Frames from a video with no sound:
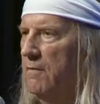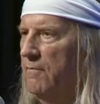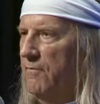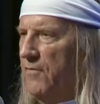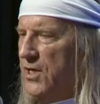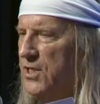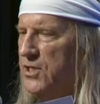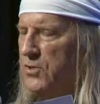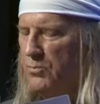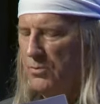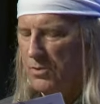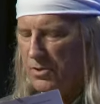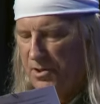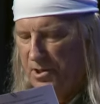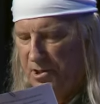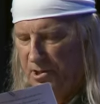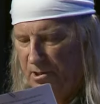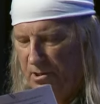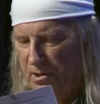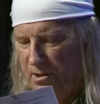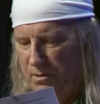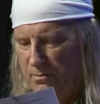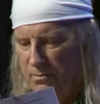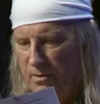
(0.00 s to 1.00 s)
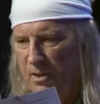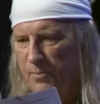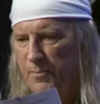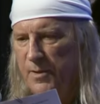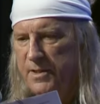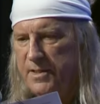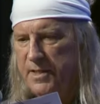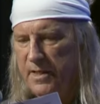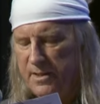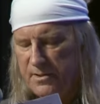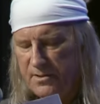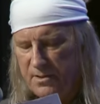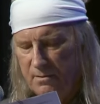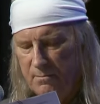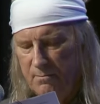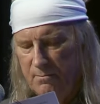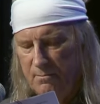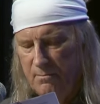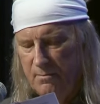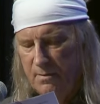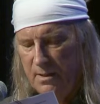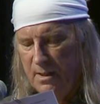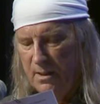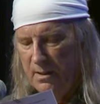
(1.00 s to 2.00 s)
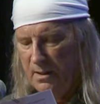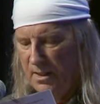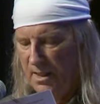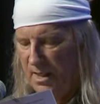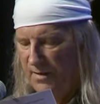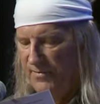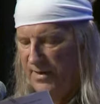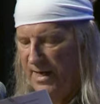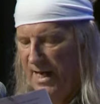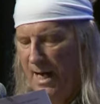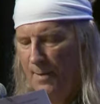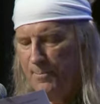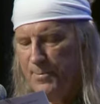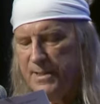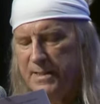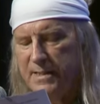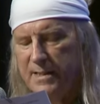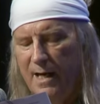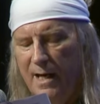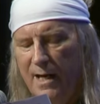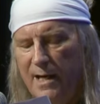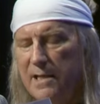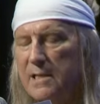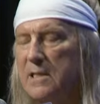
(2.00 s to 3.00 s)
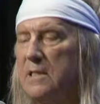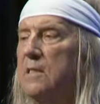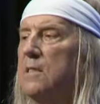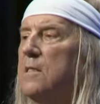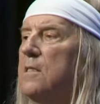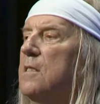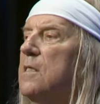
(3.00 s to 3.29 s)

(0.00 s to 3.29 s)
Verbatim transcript: This will cure rheumatism, give an appetite,